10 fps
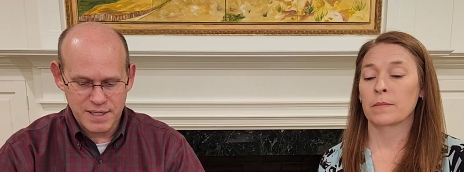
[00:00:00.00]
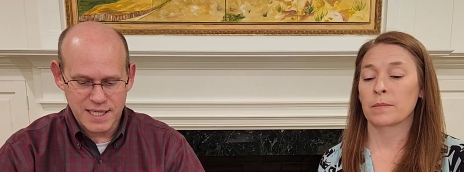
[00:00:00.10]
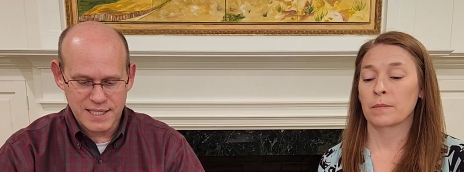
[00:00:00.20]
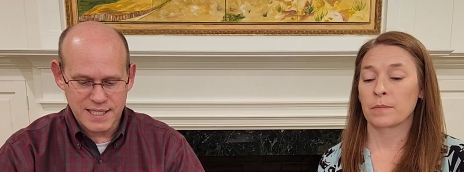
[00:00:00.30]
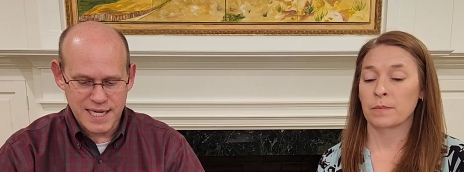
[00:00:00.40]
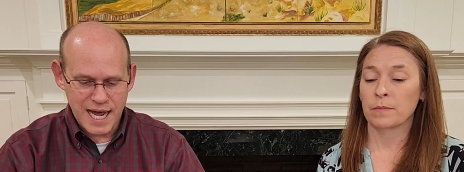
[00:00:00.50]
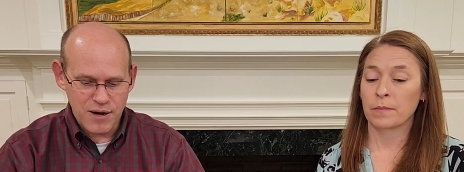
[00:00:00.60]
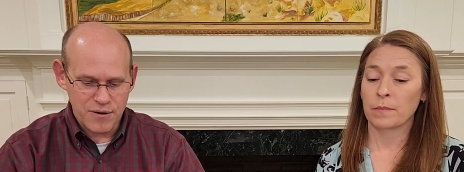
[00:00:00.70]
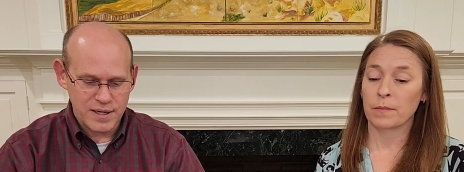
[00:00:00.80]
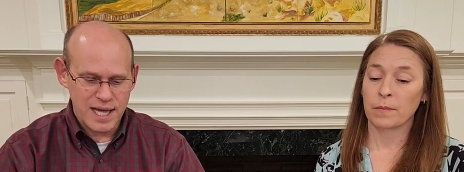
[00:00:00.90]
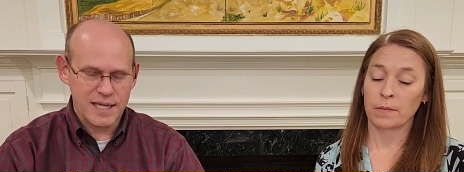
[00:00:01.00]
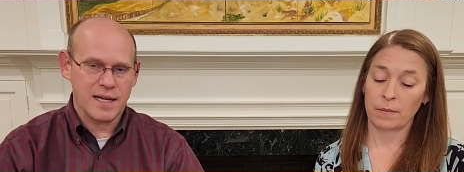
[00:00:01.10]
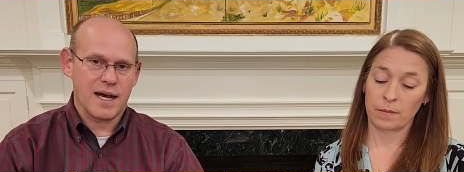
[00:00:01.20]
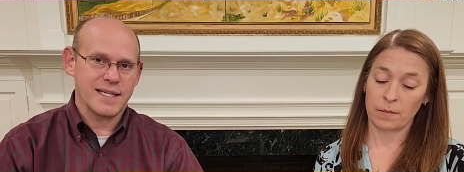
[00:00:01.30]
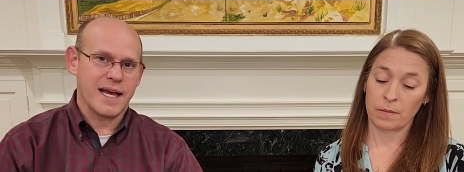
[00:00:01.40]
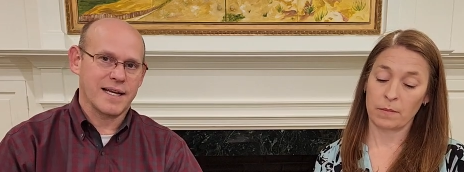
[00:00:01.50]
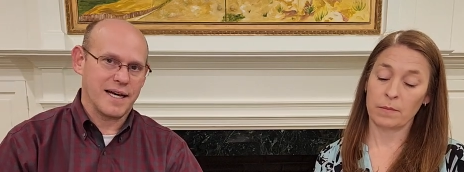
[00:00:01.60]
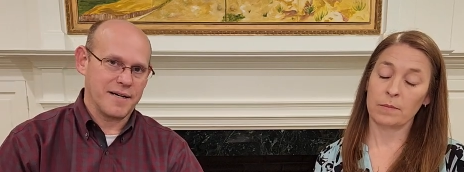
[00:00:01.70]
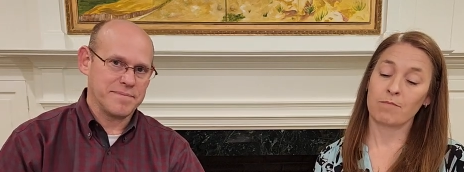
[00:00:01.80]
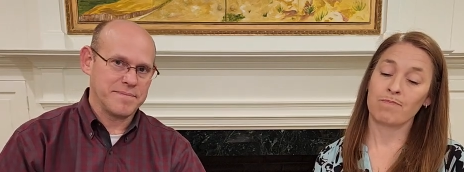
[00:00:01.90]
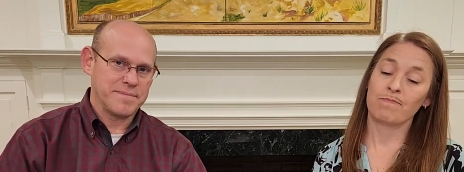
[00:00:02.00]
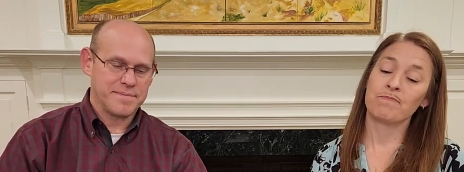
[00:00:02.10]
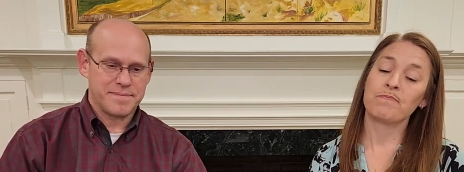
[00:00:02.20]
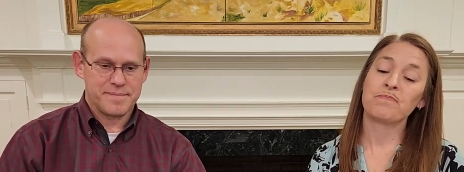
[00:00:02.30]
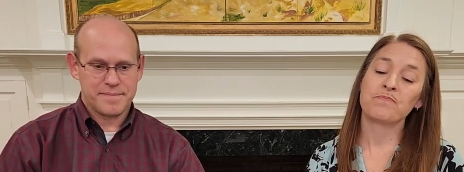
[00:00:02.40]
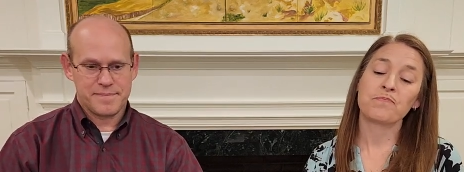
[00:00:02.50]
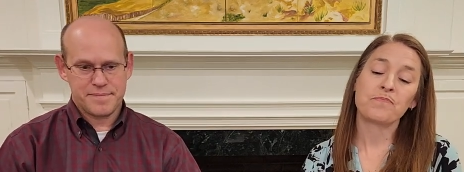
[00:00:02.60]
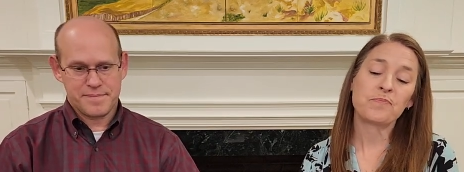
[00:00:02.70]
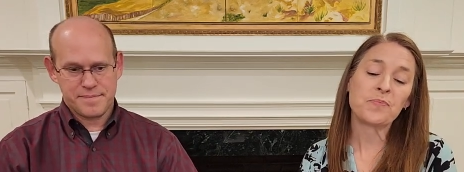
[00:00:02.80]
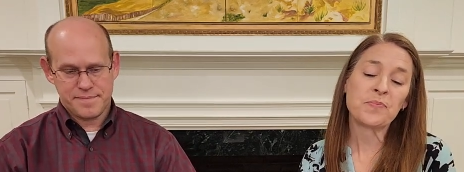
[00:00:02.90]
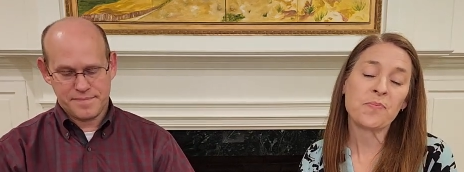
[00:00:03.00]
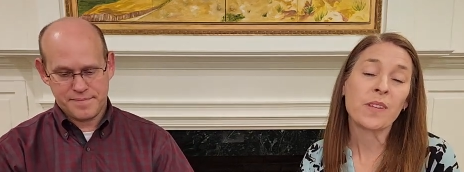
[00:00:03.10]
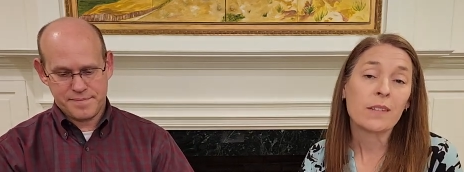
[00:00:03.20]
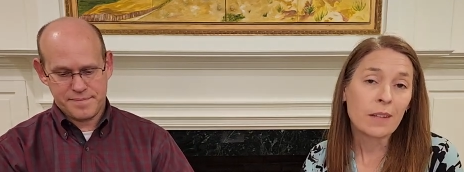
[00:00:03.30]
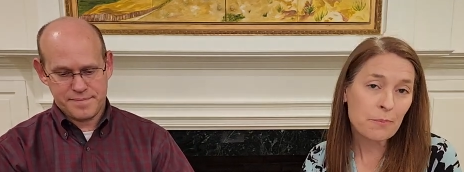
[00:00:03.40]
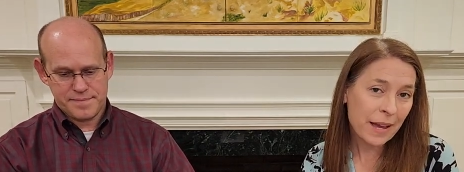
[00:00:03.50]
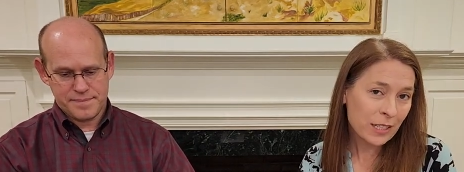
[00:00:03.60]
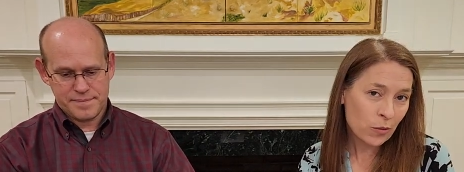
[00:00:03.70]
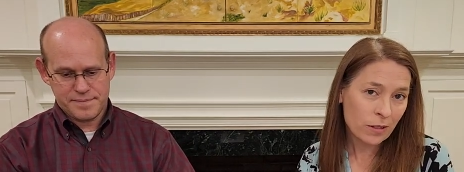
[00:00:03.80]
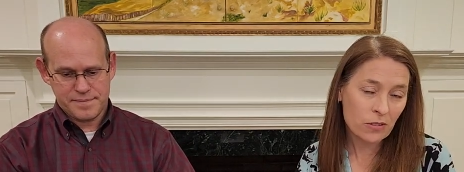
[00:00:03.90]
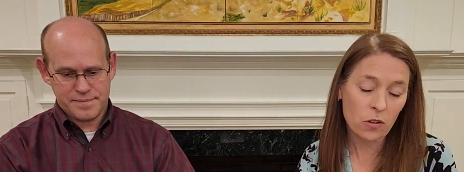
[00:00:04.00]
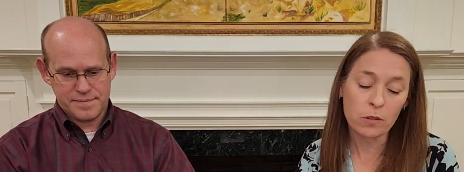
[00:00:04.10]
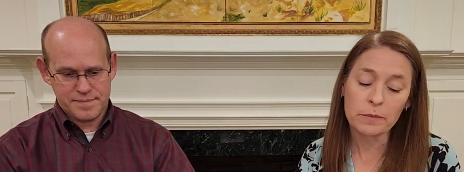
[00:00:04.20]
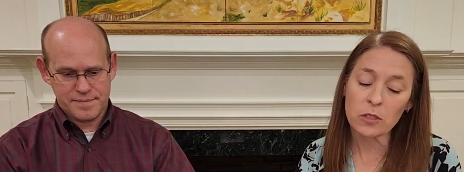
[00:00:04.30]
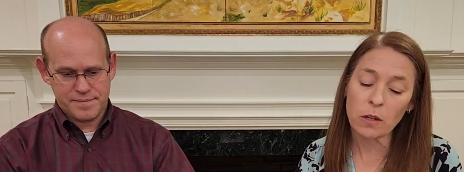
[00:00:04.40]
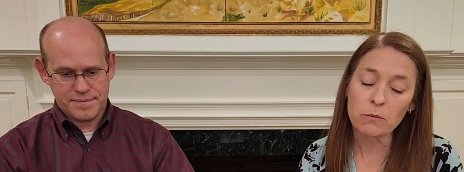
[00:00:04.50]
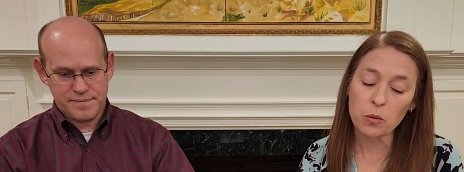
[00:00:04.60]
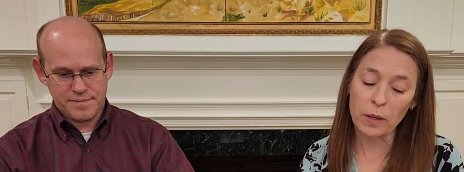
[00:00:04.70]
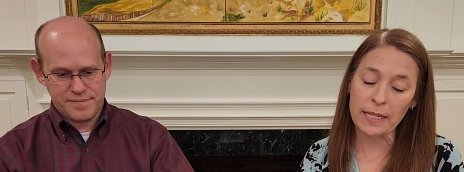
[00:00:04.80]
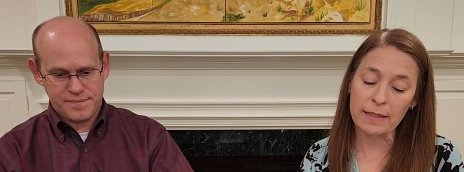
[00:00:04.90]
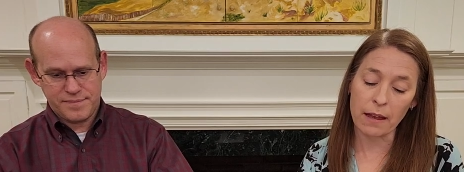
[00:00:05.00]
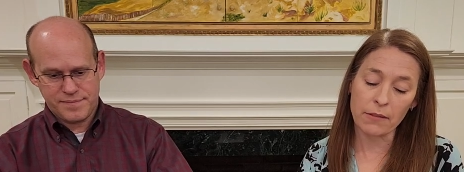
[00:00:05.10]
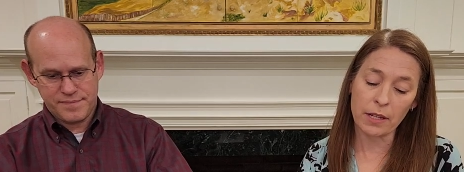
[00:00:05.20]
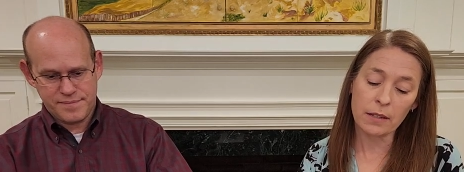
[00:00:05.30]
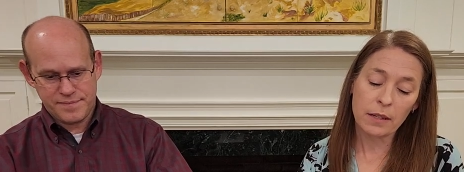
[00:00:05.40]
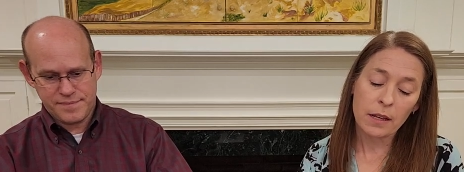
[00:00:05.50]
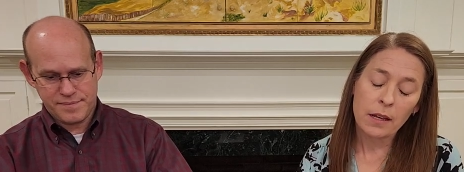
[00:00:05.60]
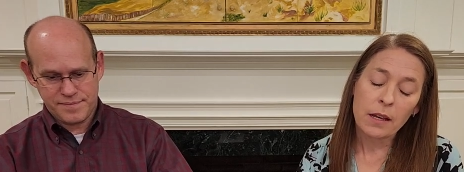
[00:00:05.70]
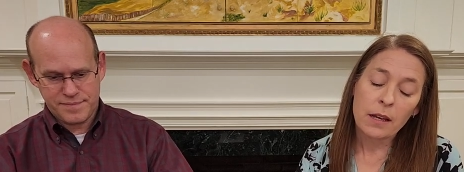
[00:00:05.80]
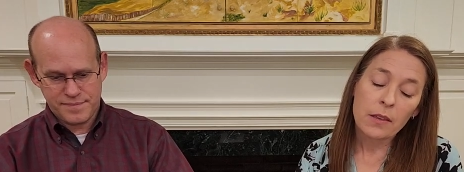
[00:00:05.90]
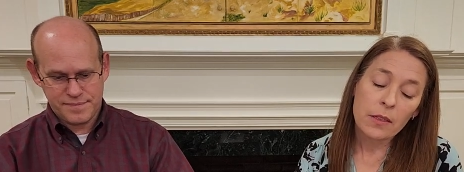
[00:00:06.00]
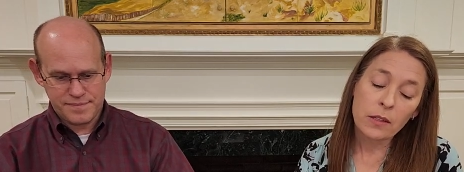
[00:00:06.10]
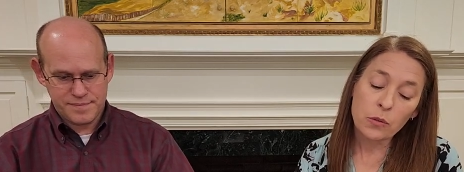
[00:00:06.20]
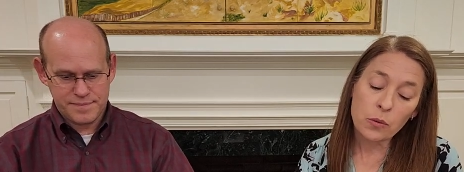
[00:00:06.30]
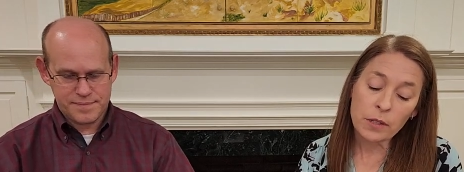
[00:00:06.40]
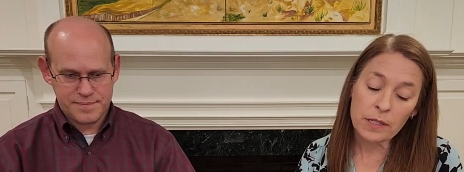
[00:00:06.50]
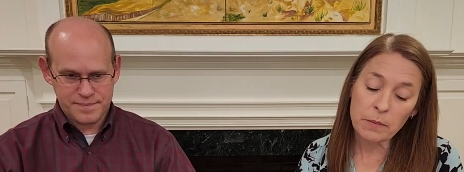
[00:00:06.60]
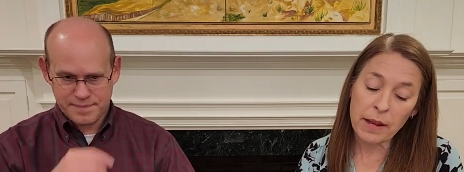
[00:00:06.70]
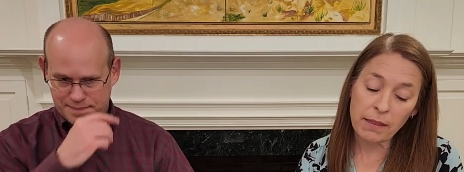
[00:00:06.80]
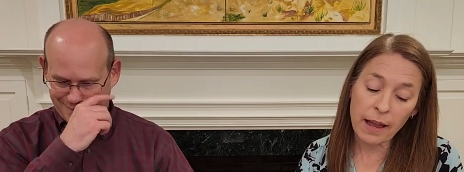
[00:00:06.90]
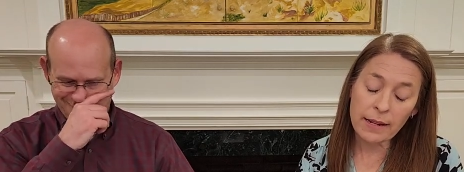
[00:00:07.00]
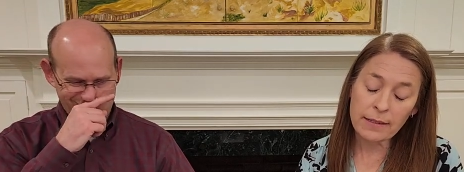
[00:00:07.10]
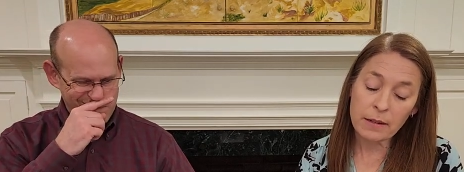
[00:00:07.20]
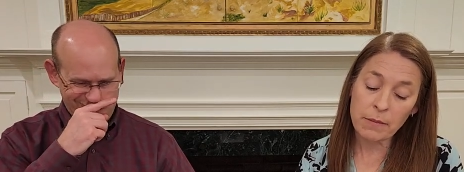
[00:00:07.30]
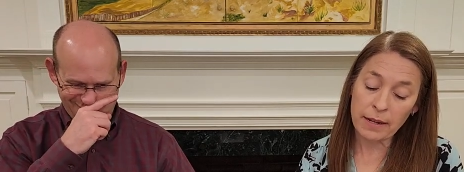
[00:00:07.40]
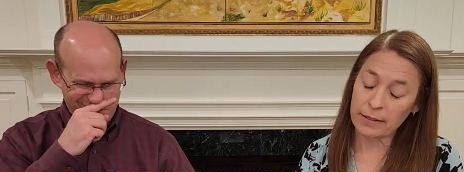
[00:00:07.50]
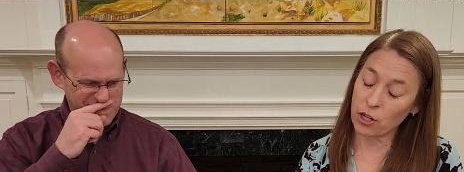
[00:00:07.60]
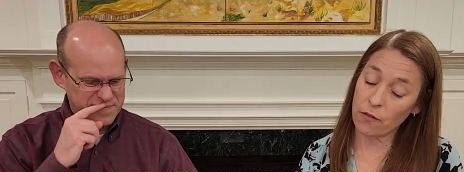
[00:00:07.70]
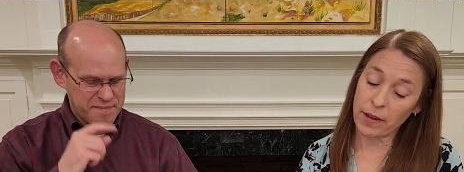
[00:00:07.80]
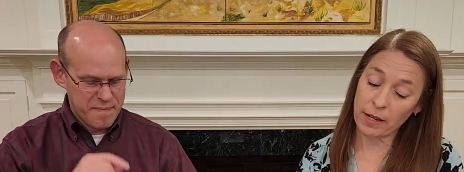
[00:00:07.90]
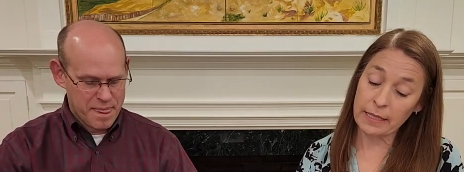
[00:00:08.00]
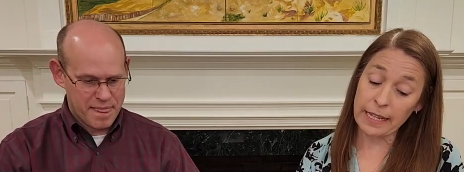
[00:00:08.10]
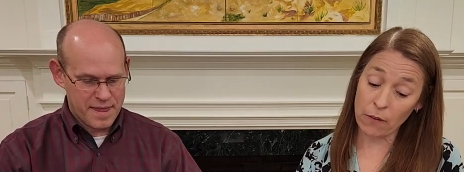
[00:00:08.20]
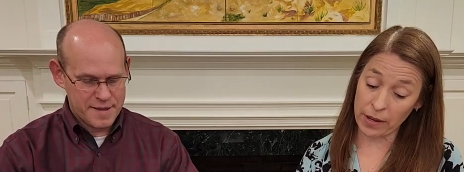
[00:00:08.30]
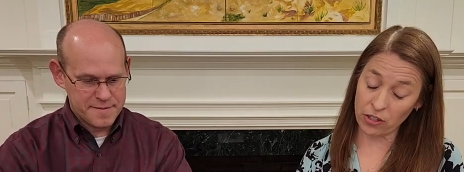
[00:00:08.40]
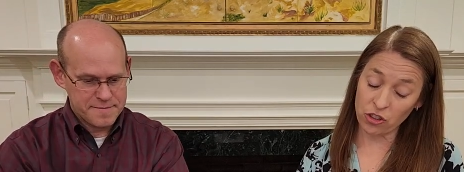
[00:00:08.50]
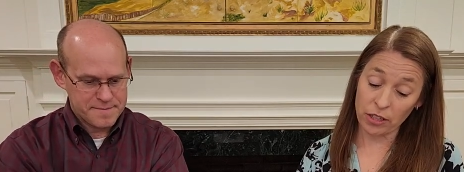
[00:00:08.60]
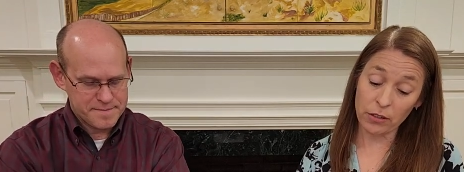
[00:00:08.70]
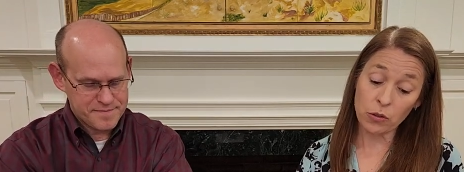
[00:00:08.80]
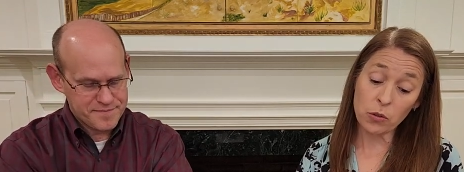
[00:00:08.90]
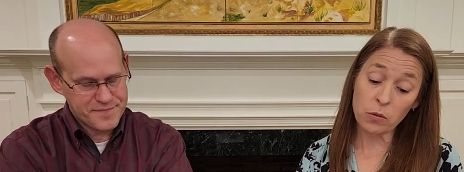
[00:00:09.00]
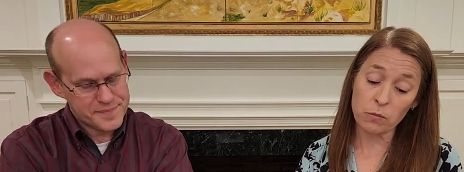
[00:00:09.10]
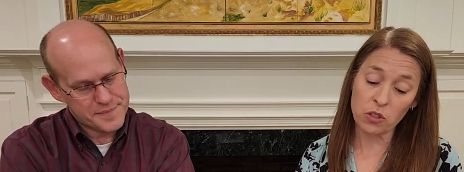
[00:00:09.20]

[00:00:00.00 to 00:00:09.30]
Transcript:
Speaker 1: because his hour had not yet come.
Speaker 2: And back to our Psalm, Psalm 27. The Lord is my light and my salvation. Whom